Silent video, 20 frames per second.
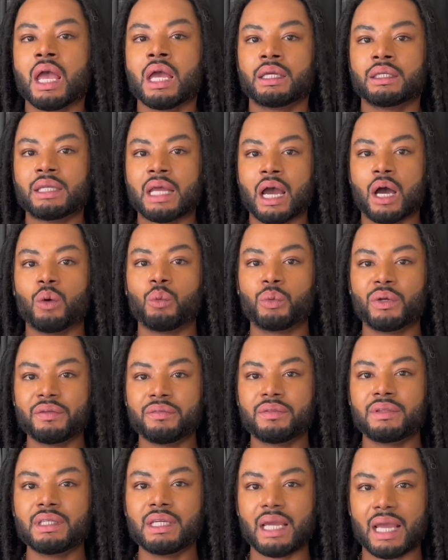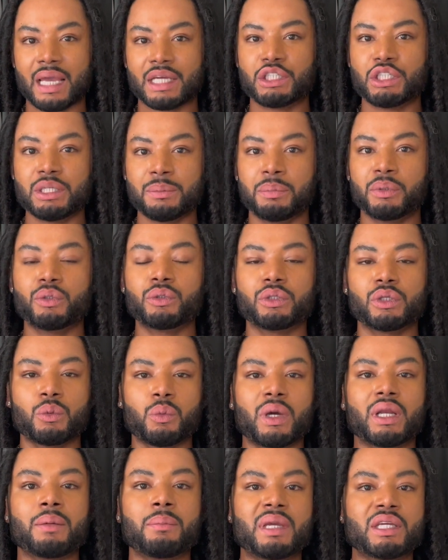Now, with the edgy boot, you
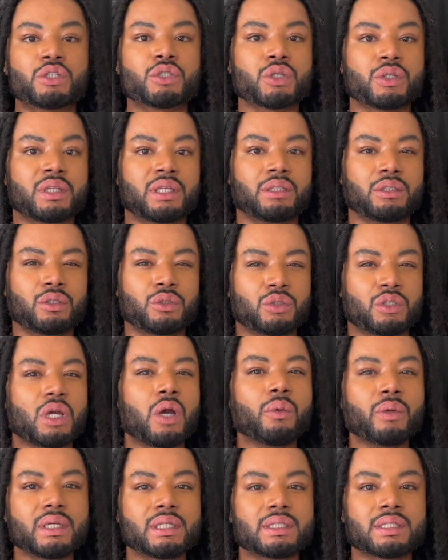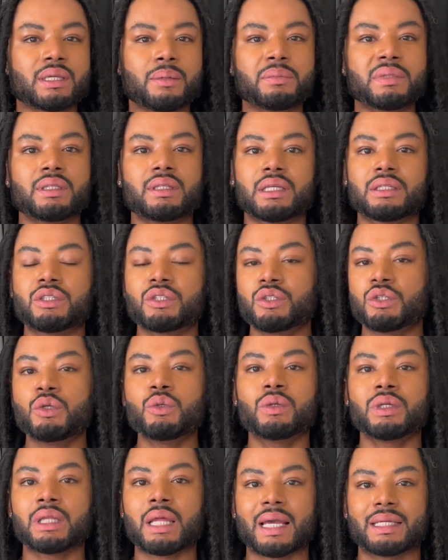want to make sure that you don't get something that's too
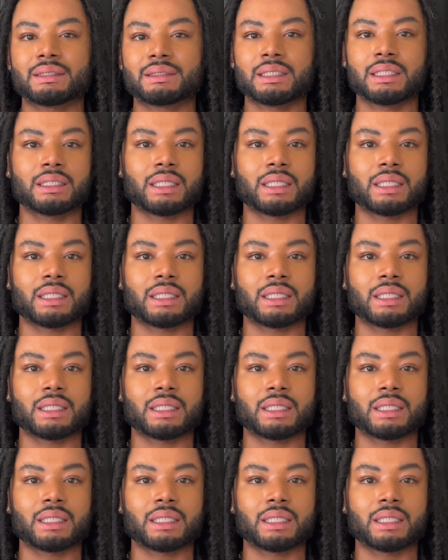classic,